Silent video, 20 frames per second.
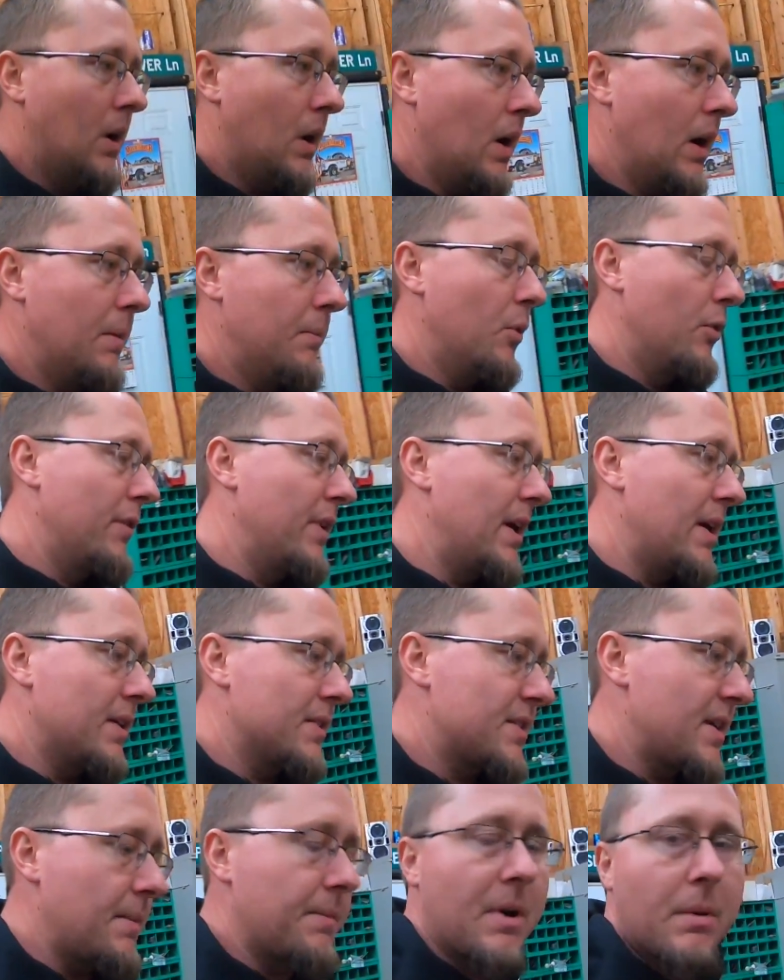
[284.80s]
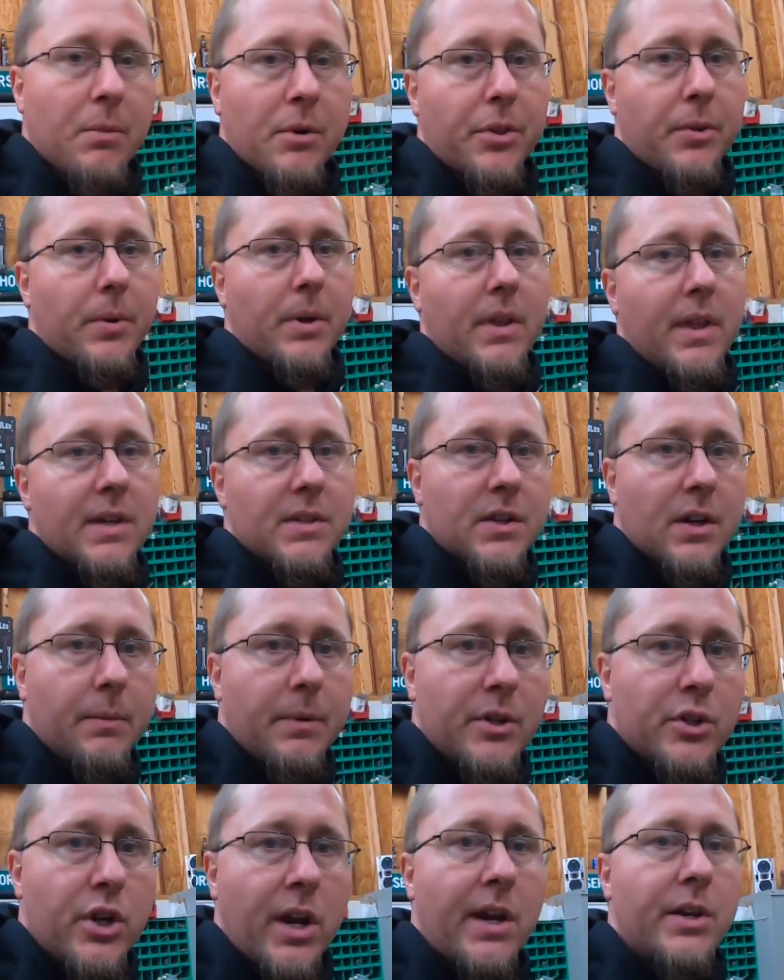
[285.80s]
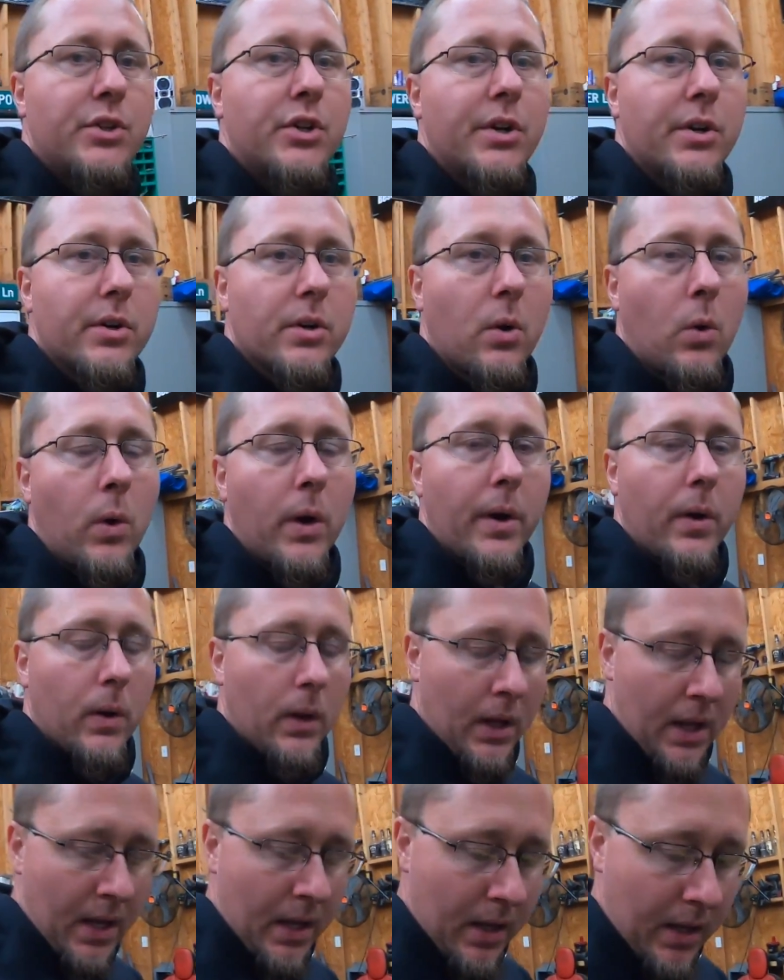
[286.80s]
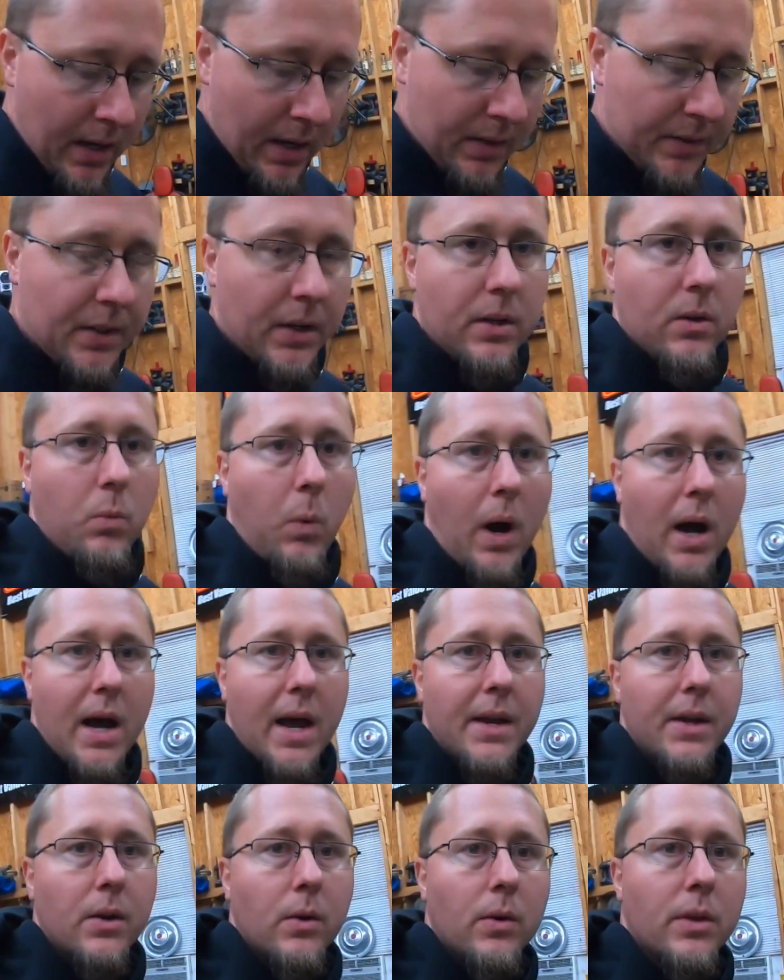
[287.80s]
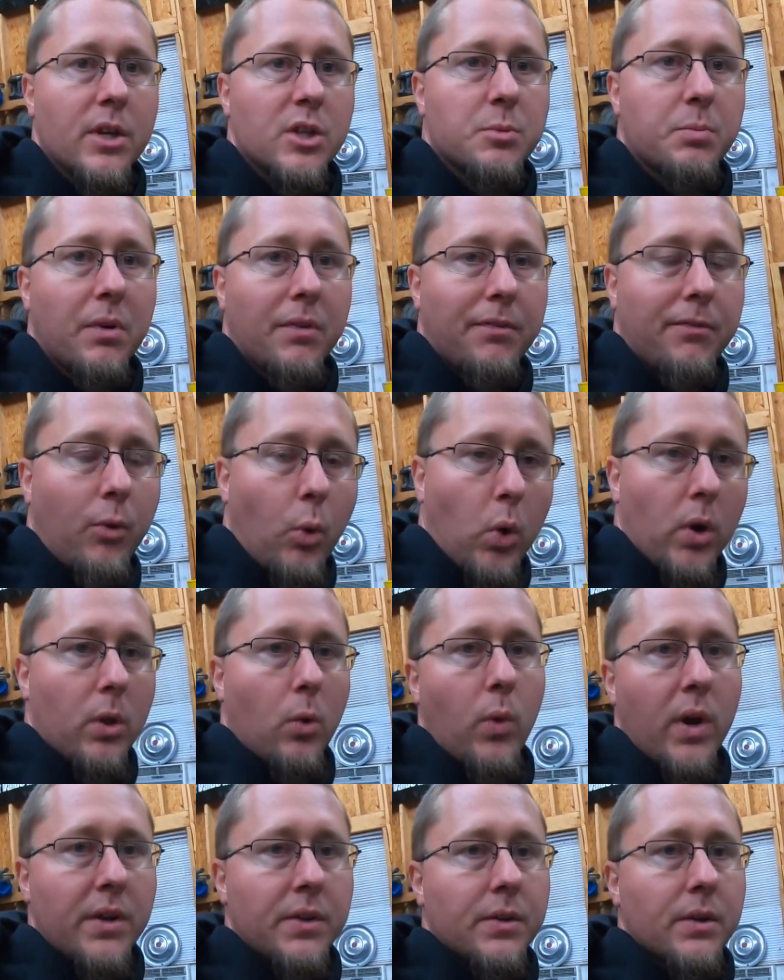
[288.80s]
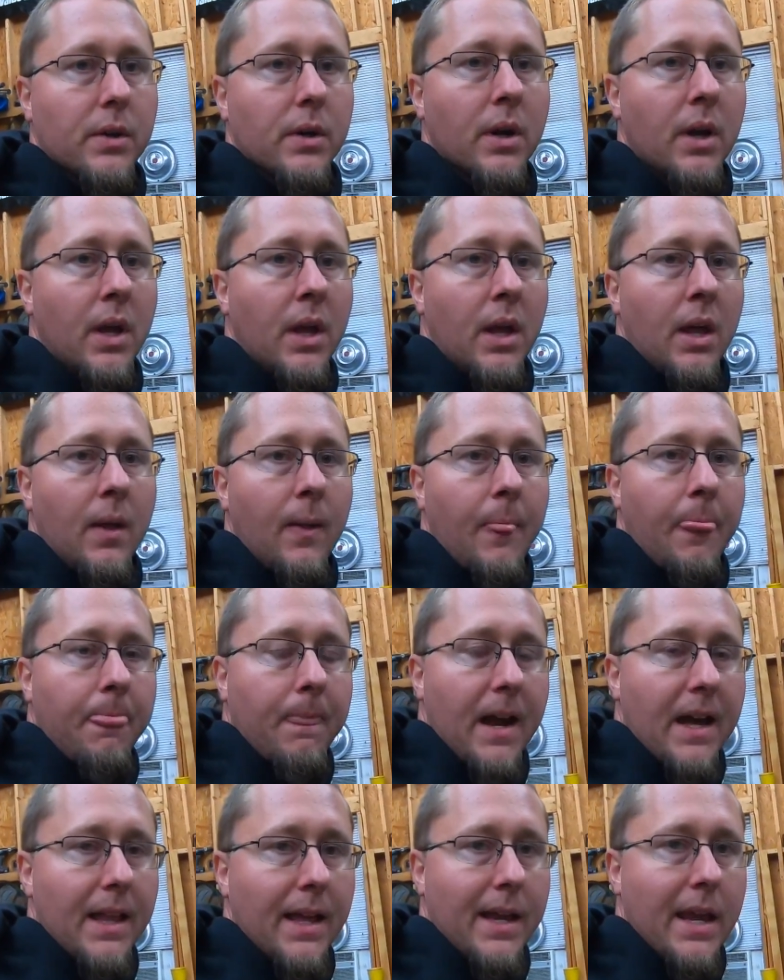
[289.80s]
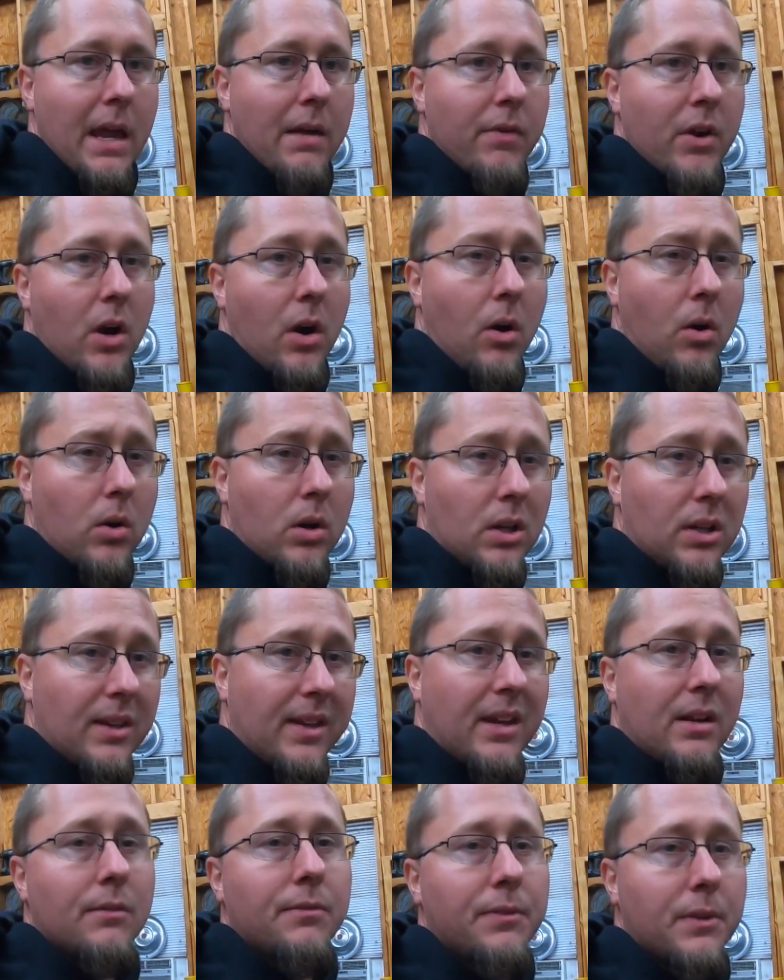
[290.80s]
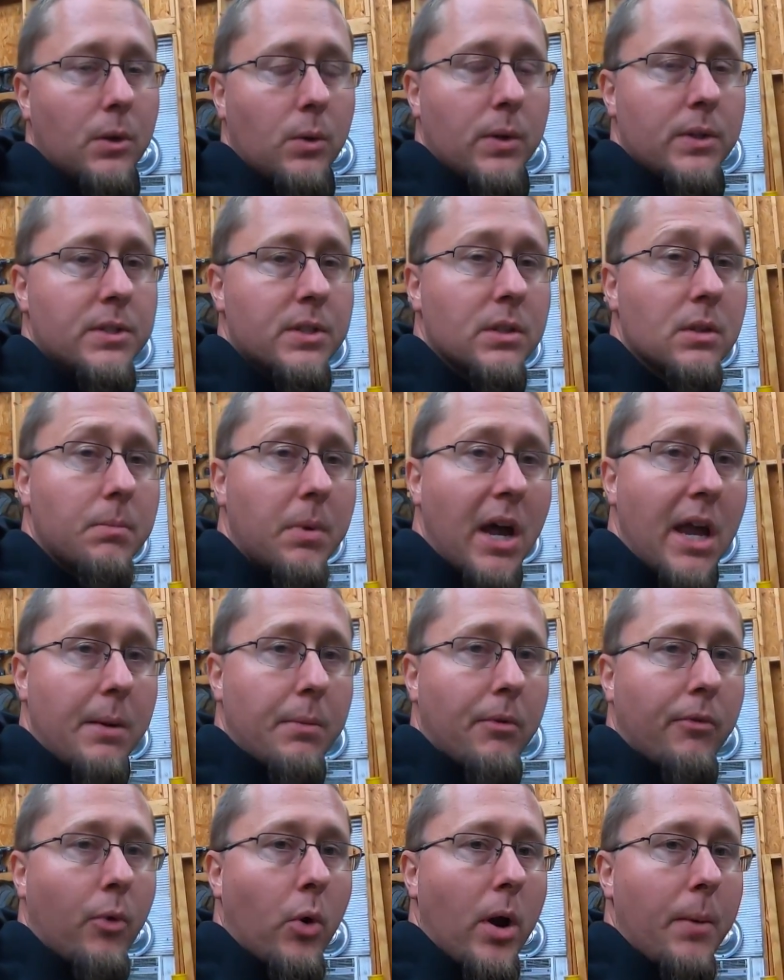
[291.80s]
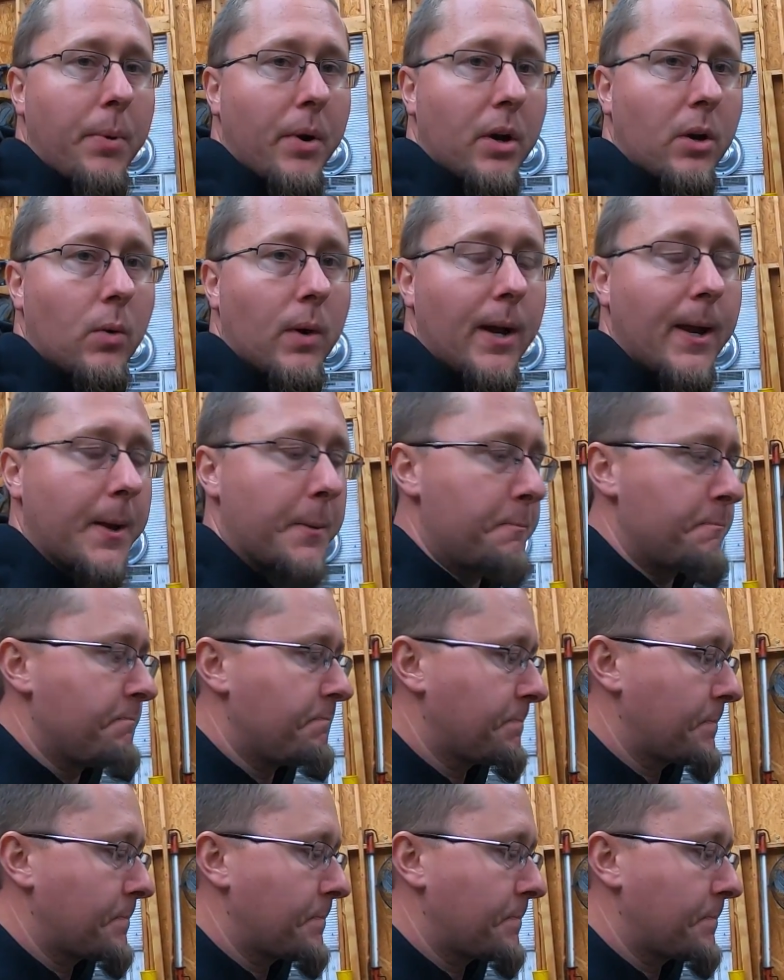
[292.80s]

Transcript: All right, moving on to step number 3, that's going to be changing your oil. And I'll tell you why I do this before the winter. I like having all clean fluids in the bike before I put it away.